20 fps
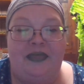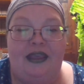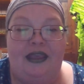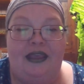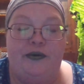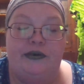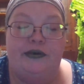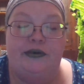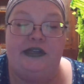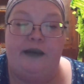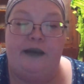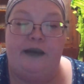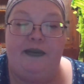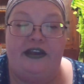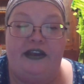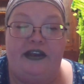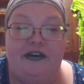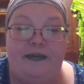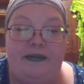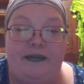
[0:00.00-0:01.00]
it will not
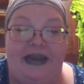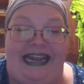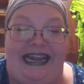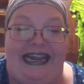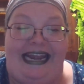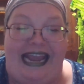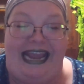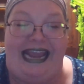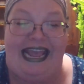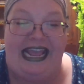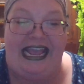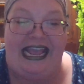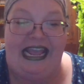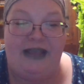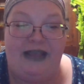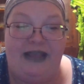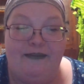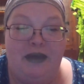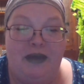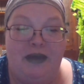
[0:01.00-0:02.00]
be under my
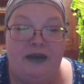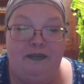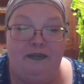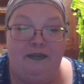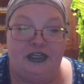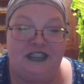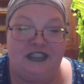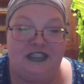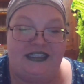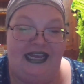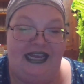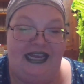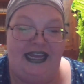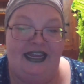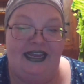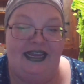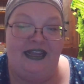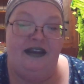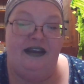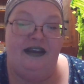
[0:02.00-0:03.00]
name per
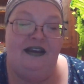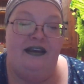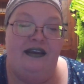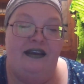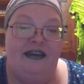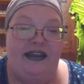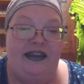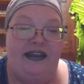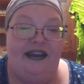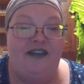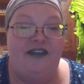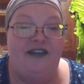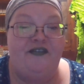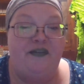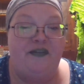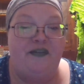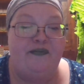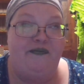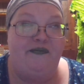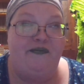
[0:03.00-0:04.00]
se. And I have
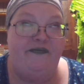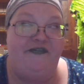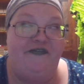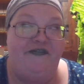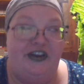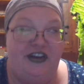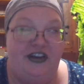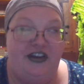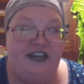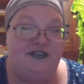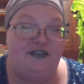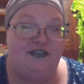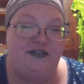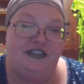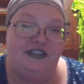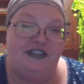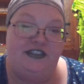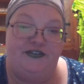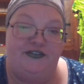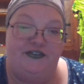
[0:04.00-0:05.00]
various
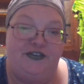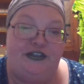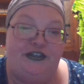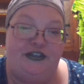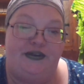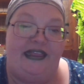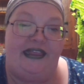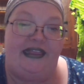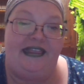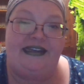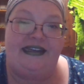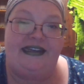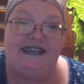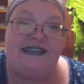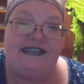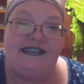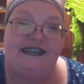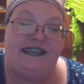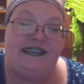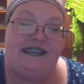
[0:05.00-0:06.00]
reasons for doing
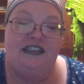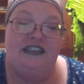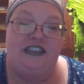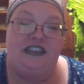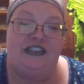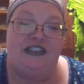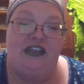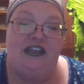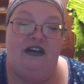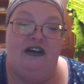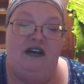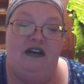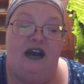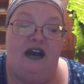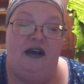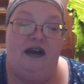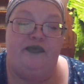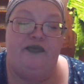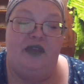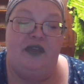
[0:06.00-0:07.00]
this, so
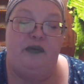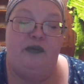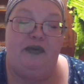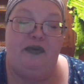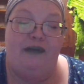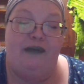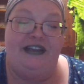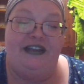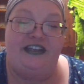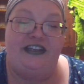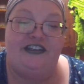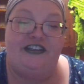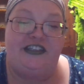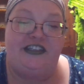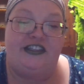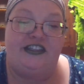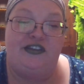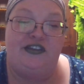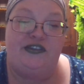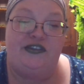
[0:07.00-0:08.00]
um, I'll probably
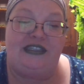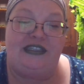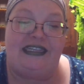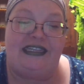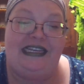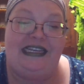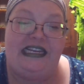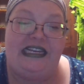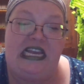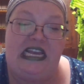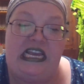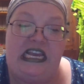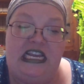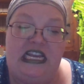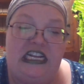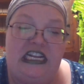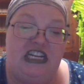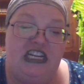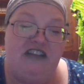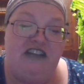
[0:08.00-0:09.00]
address those in a
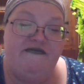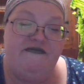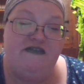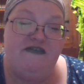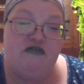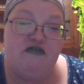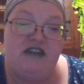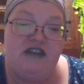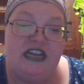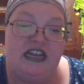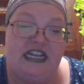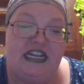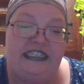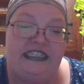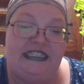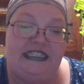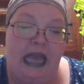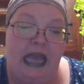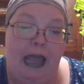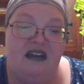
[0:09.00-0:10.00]

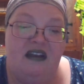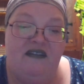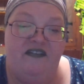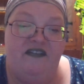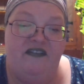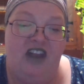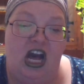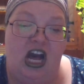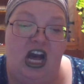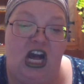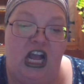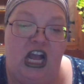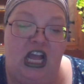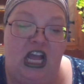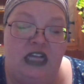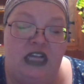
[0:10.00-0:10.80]
different blog.